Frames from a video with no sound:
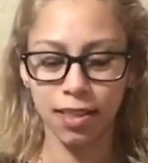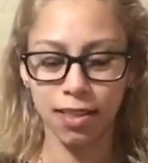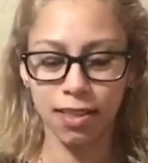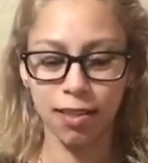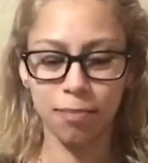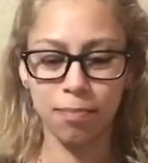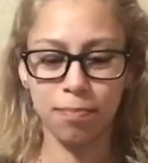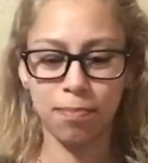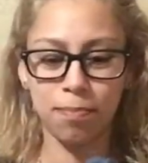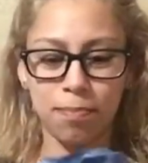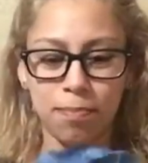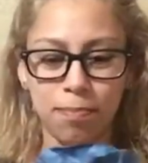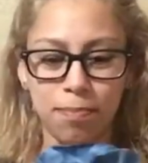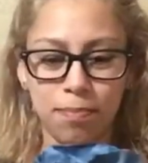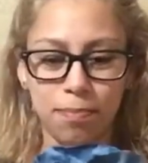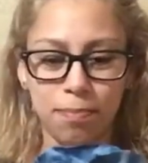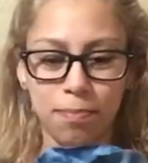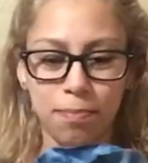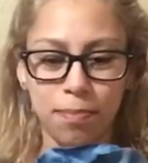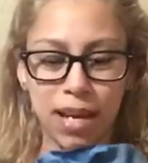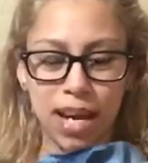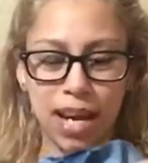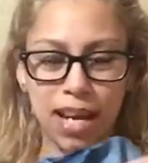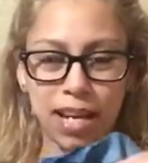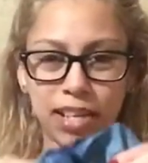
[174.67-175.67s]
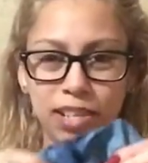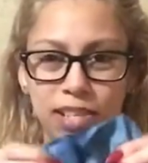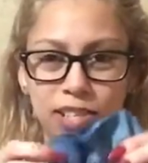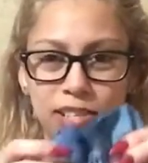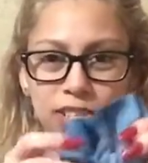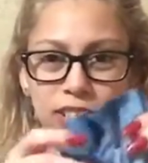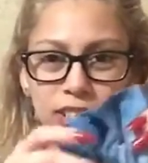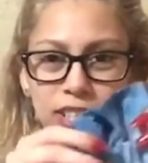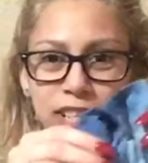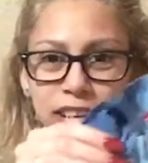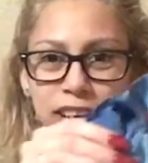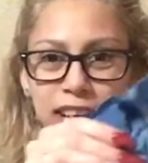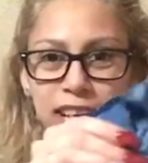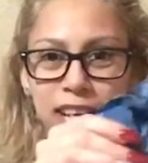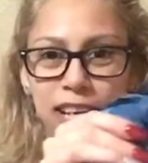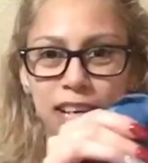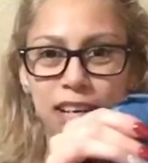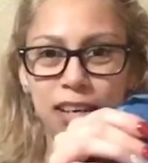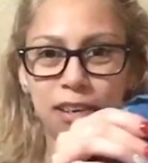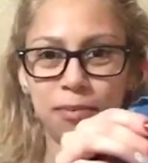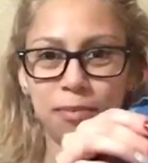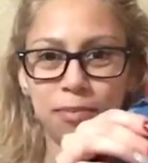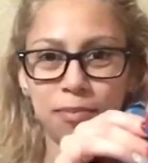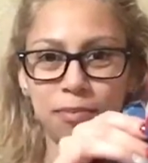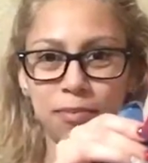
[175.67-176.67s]
The package
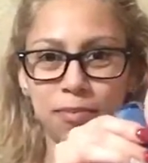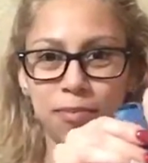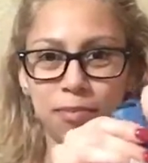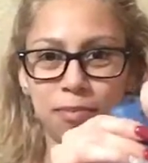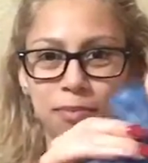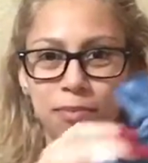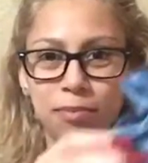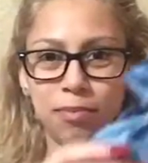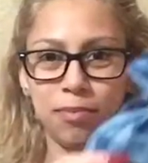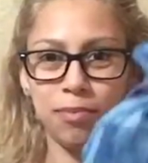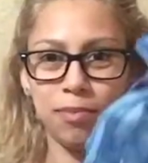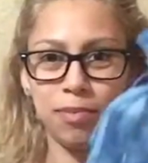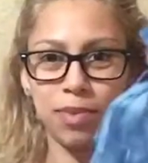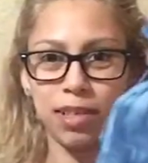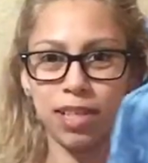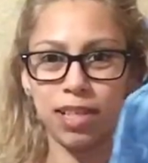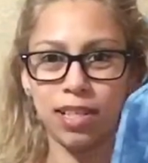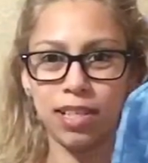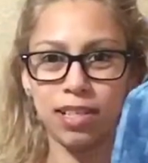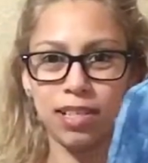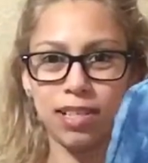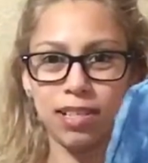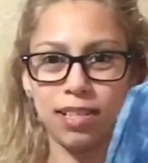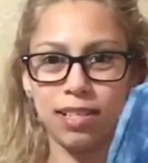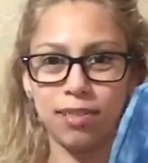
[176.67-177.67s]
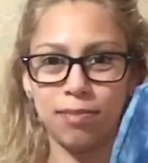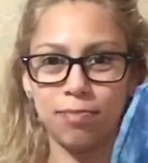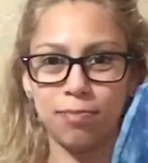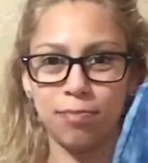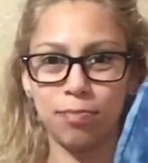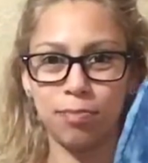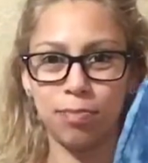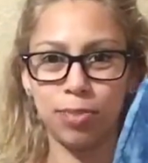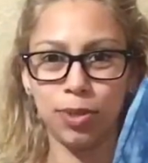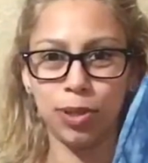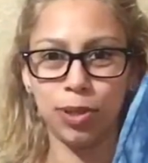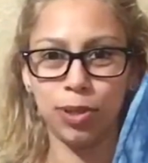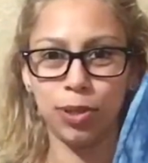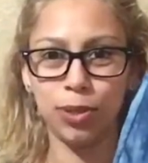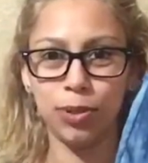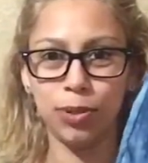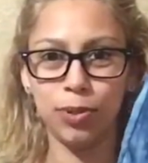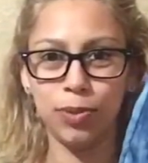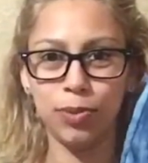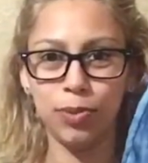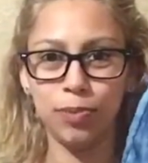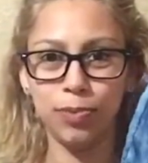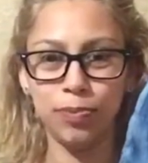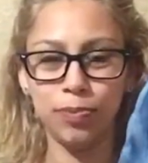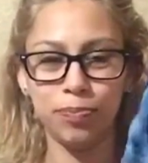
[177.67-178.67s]
came, it's
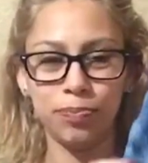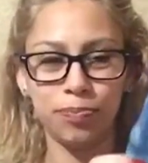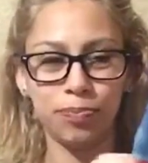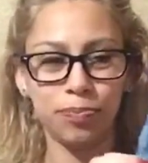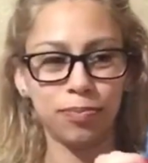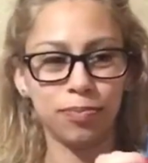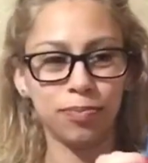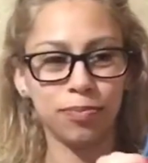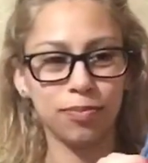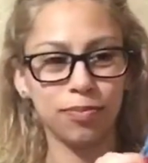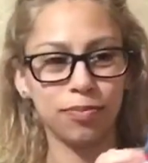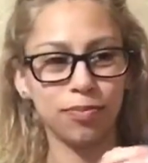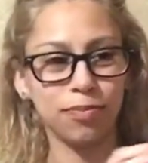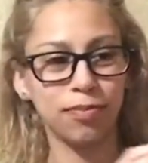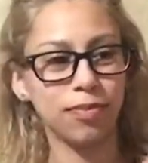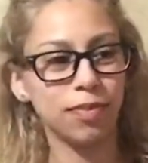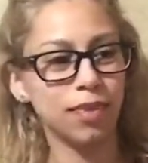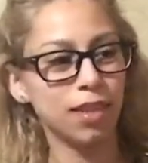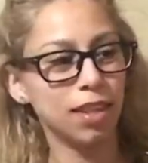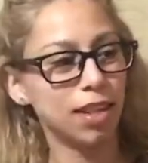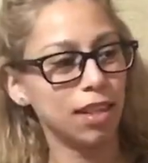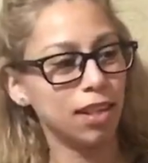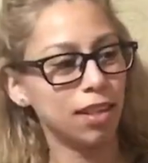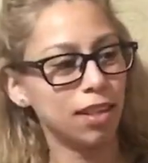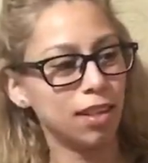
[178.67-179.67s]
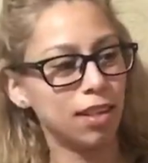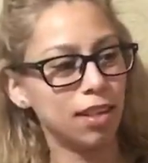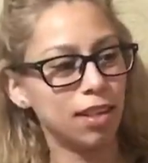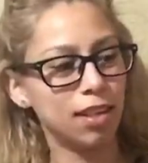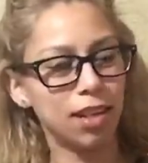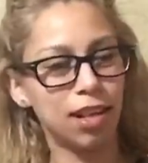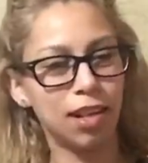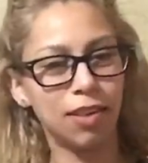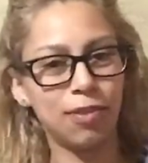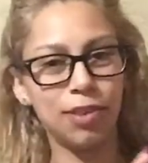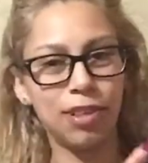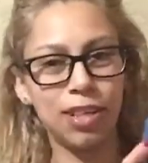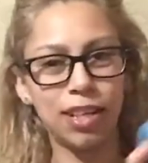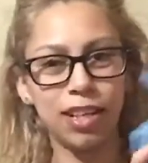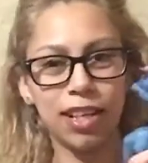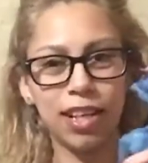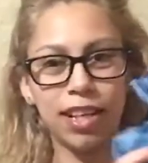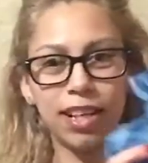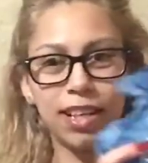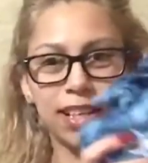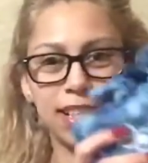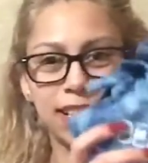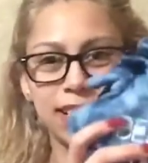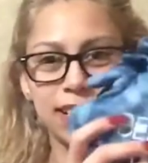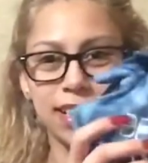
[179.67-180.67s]
blue. I really
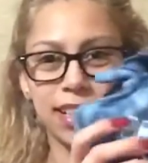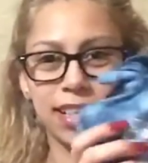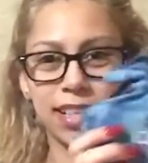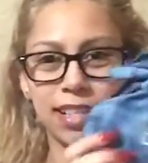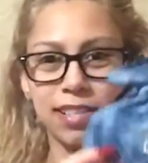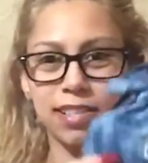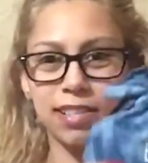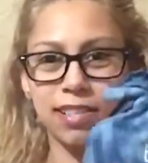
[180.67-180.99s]
like, it's like